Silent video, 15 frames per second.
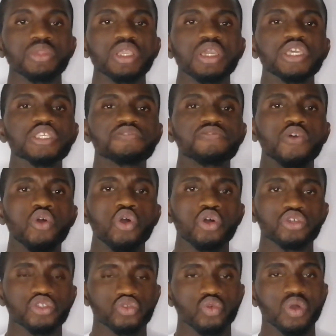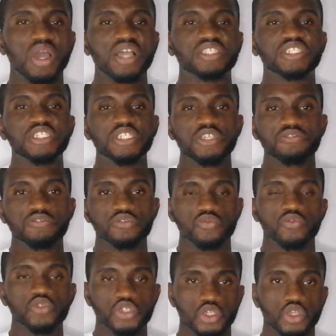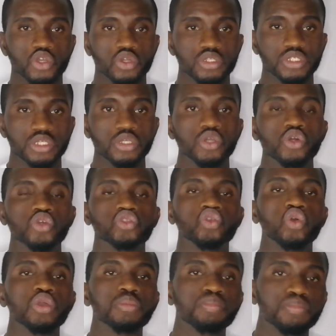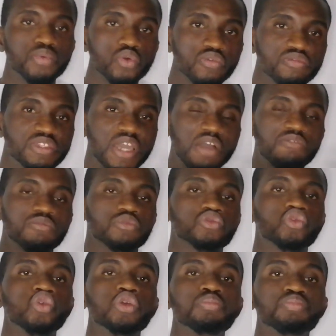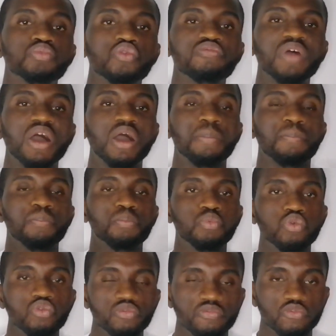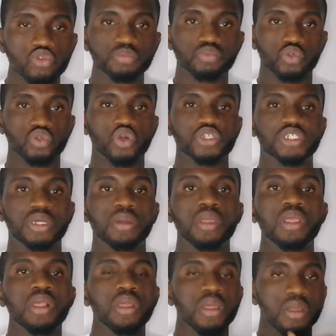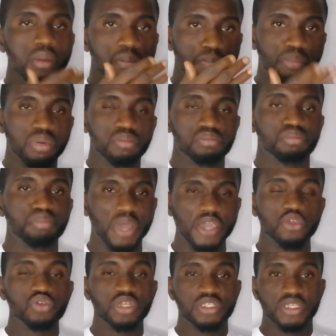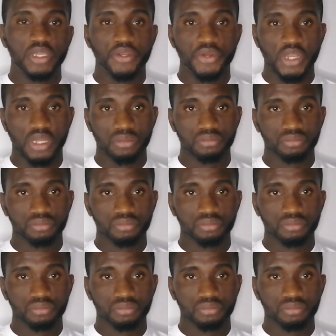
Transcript: is for us to achieve food security, to improve their, to improve our food production per unit area.